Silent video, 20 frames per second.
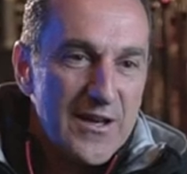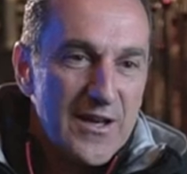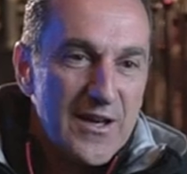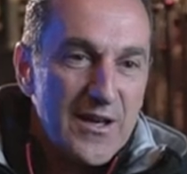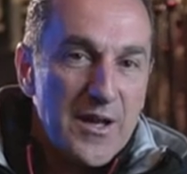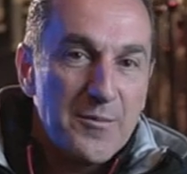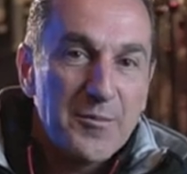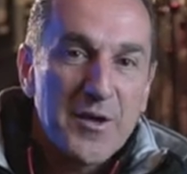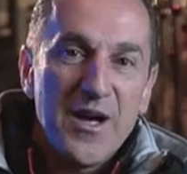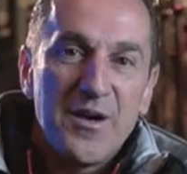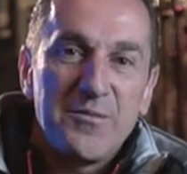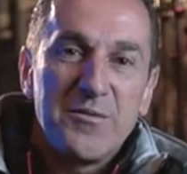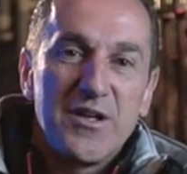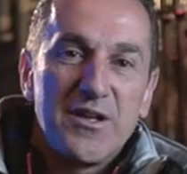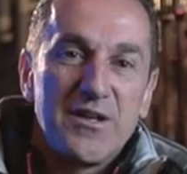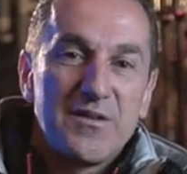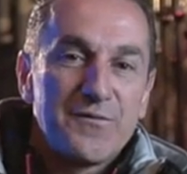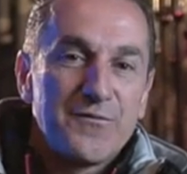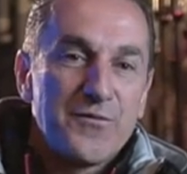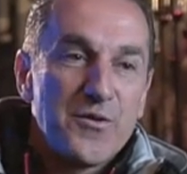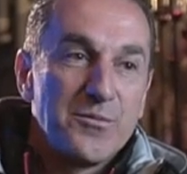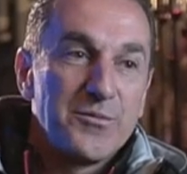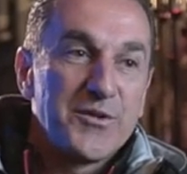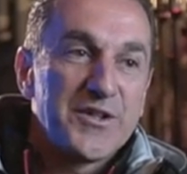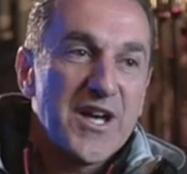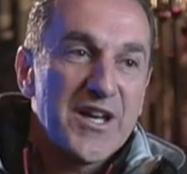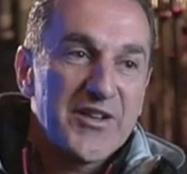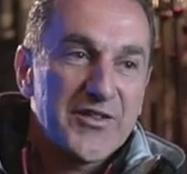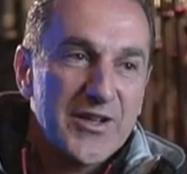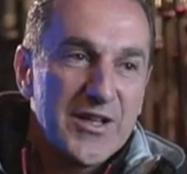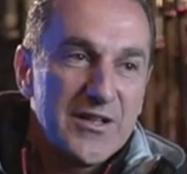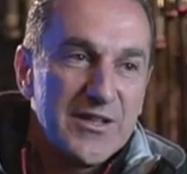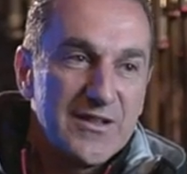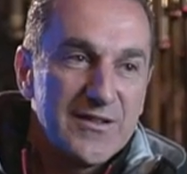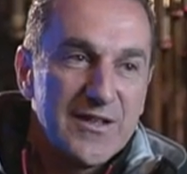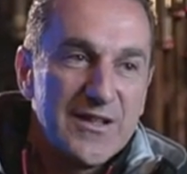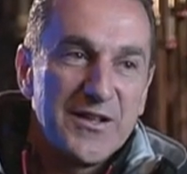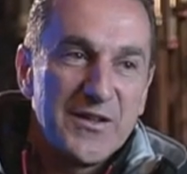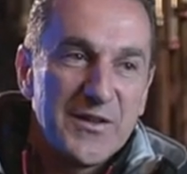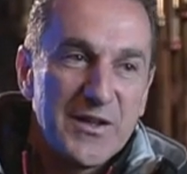And I'm coming from Tuscany
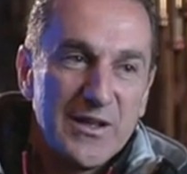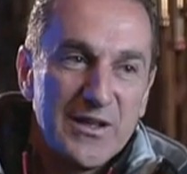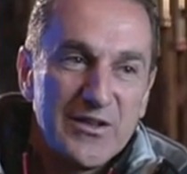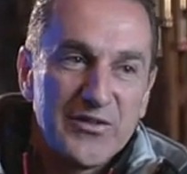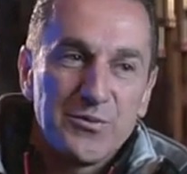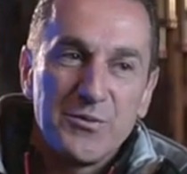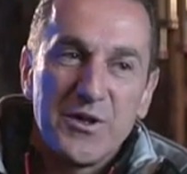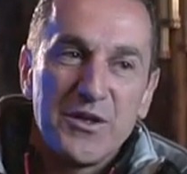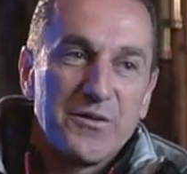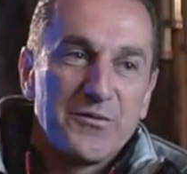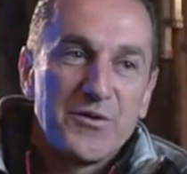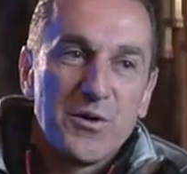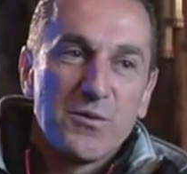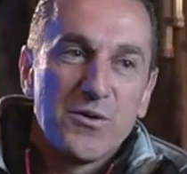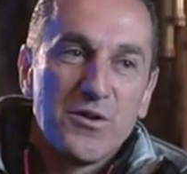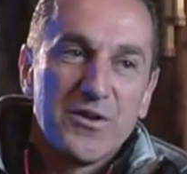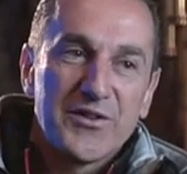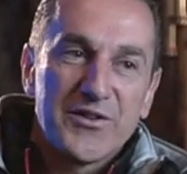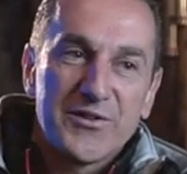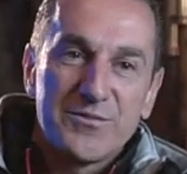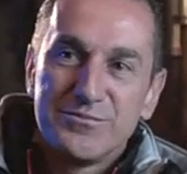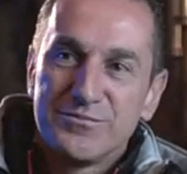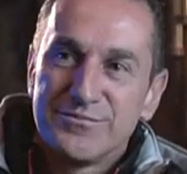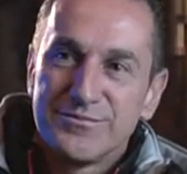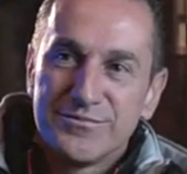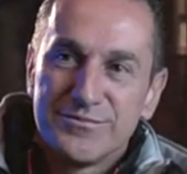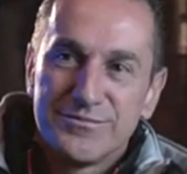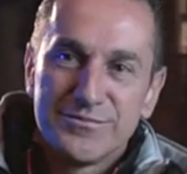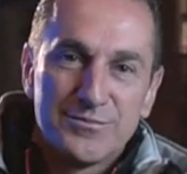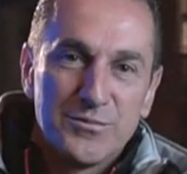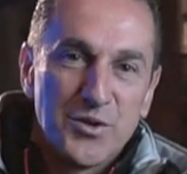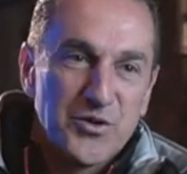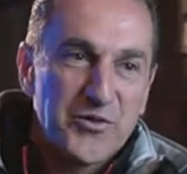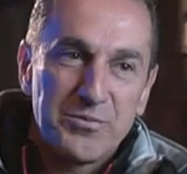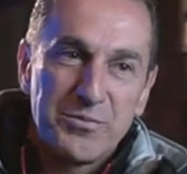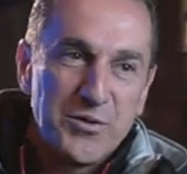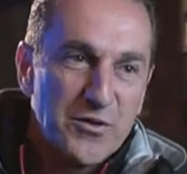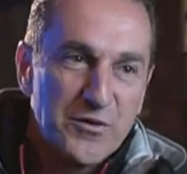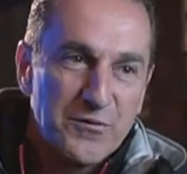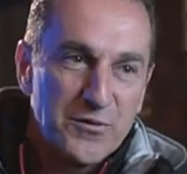in Italy. It's one of the world's
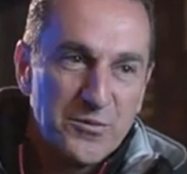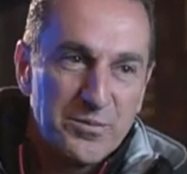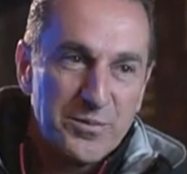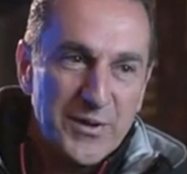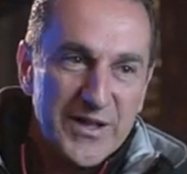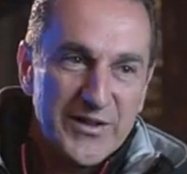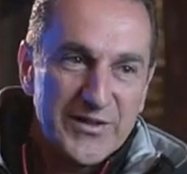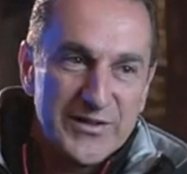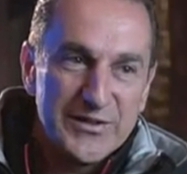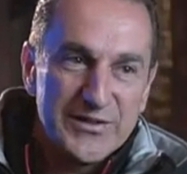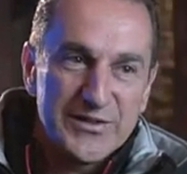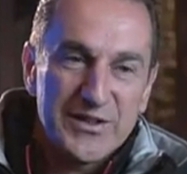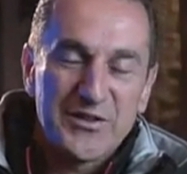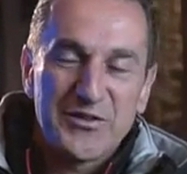most beautiful places.